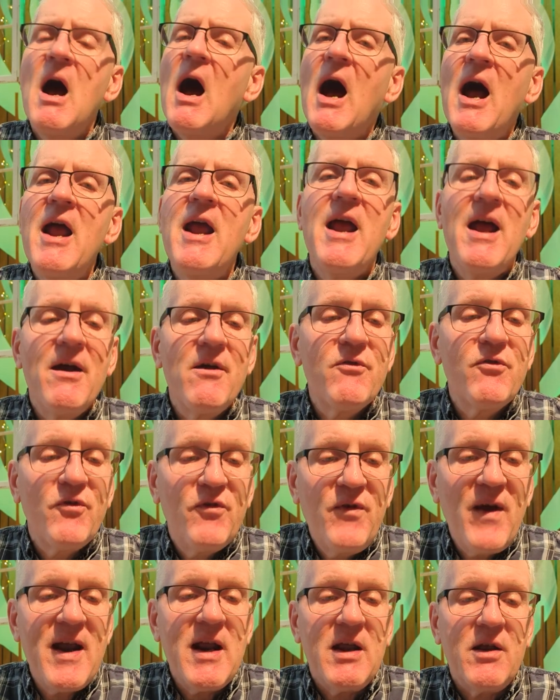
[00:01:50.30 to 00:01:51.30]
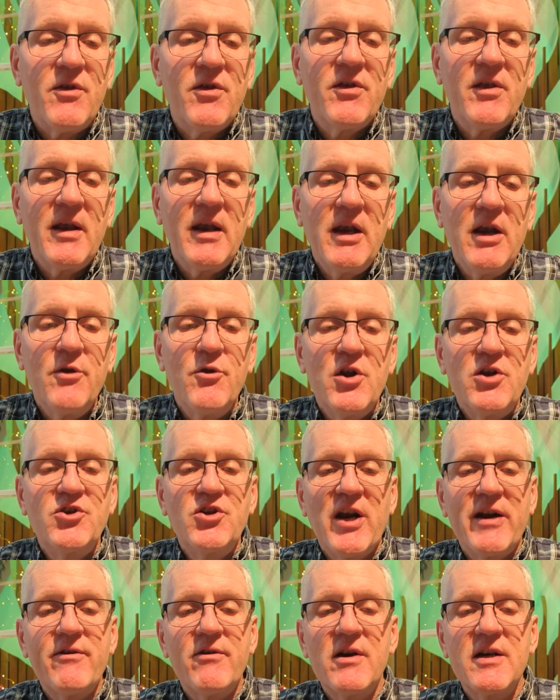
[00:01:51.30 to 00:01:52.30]
I have faith in the
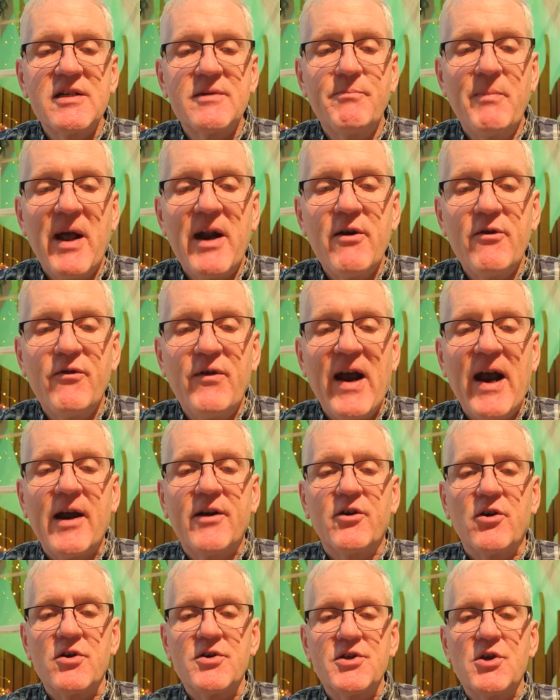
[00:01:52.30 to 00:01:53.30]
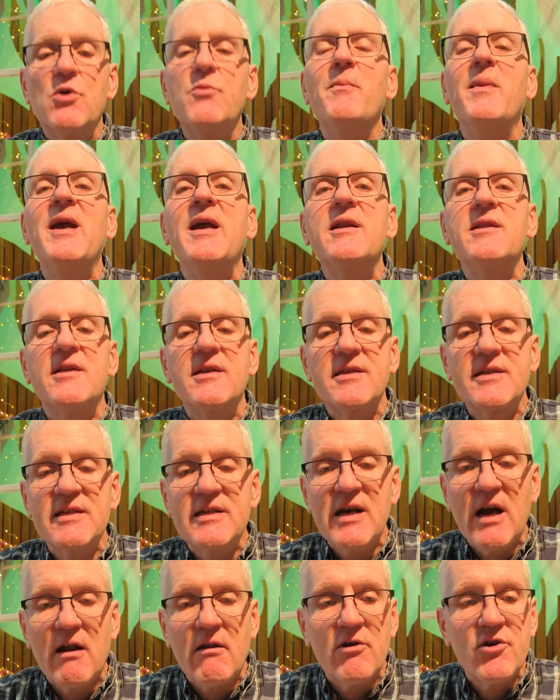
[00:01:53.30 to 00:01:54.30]
generous benefactors who made this
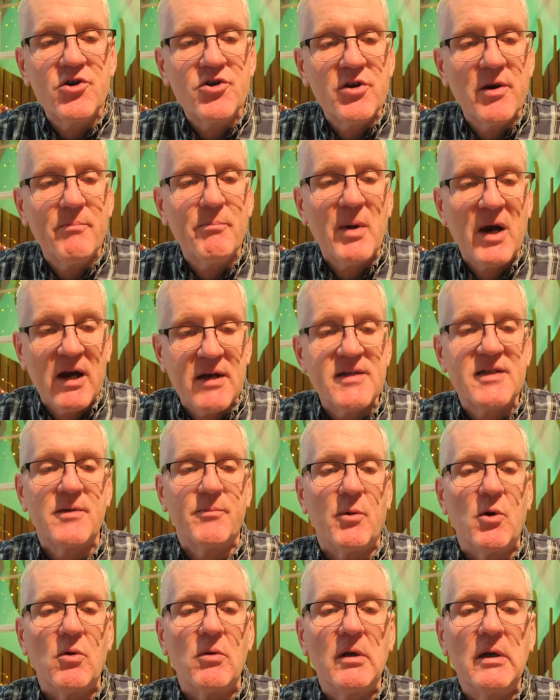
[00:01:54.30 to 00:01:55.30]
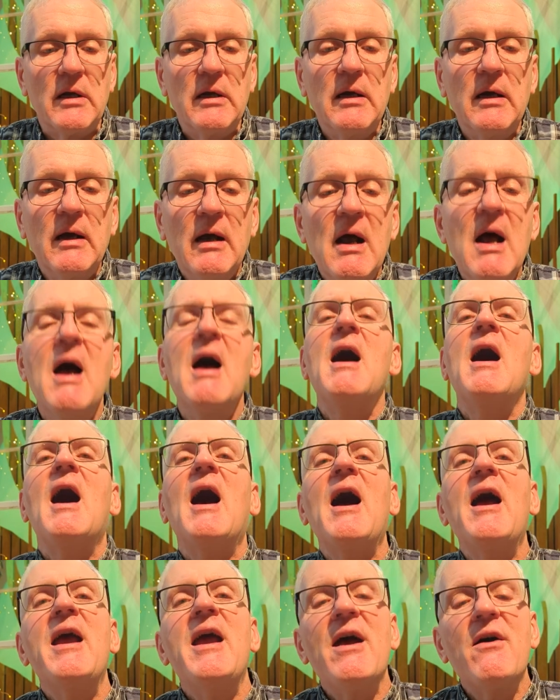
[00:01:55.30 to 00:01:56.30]
scholarship possible.
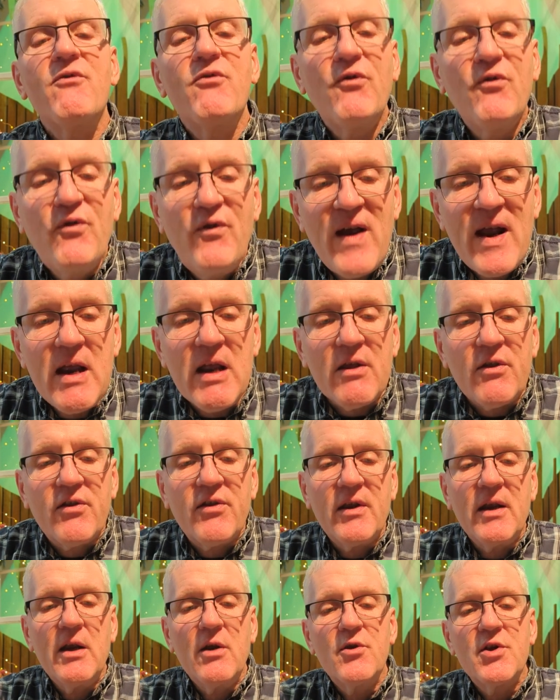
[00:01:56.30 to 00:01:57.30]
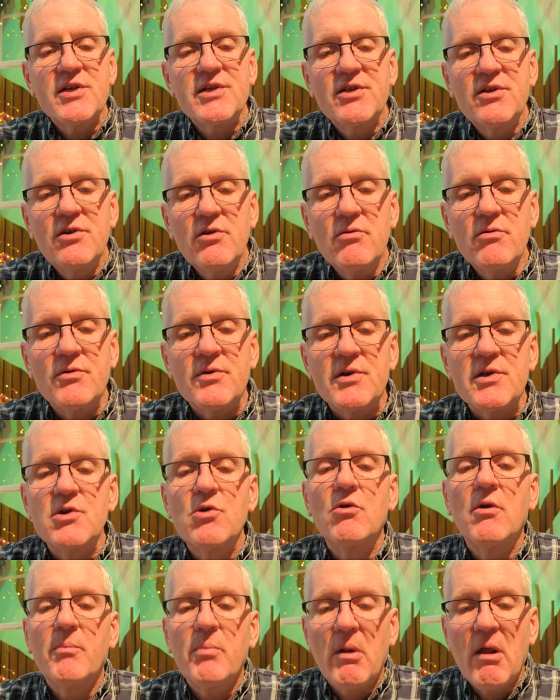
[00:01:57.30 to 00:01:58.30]
I have faith in the students
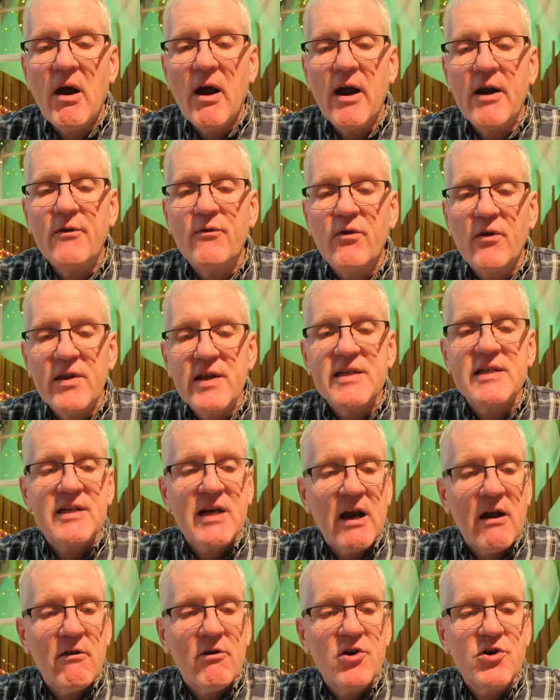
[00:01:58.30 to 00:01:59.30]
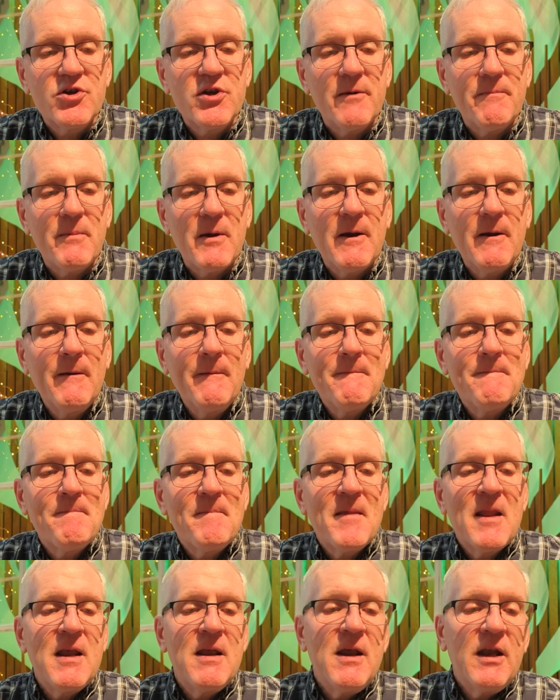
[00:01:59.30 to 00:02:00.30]
who applied for the scholarship,
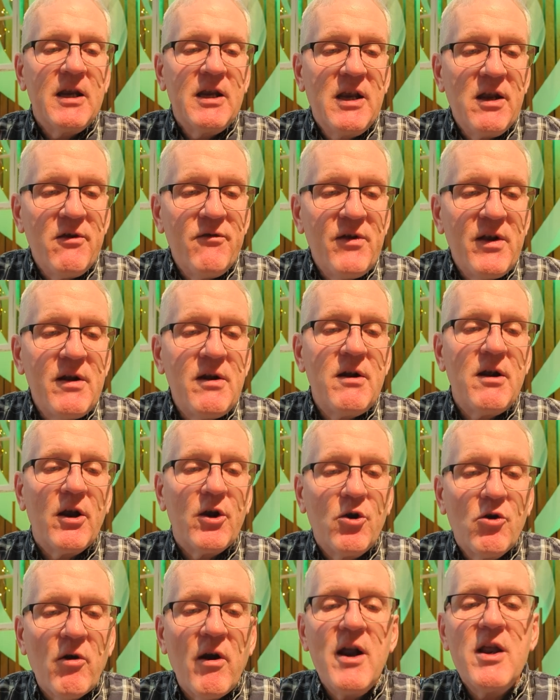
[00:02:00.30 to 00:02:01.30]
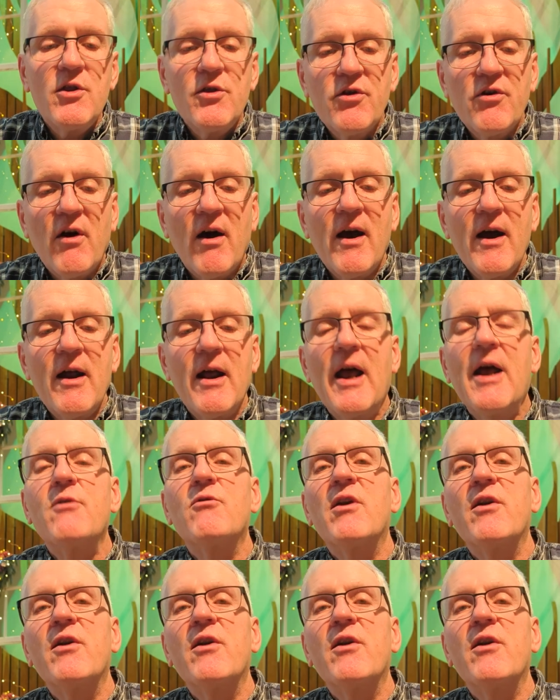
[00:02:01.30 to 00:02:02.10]
giving great thought and